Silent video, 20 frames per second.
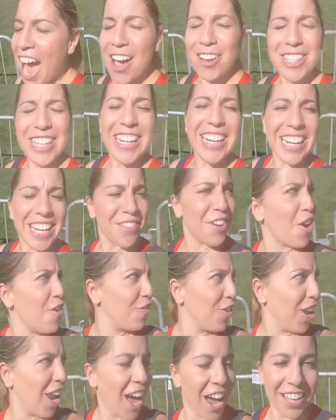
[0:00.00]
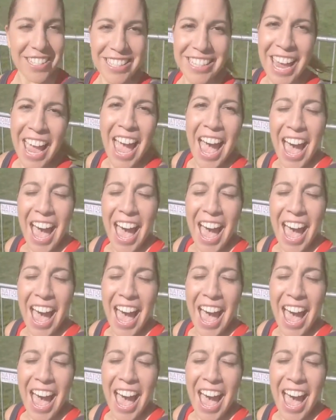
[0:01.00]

I was going to leave her for last.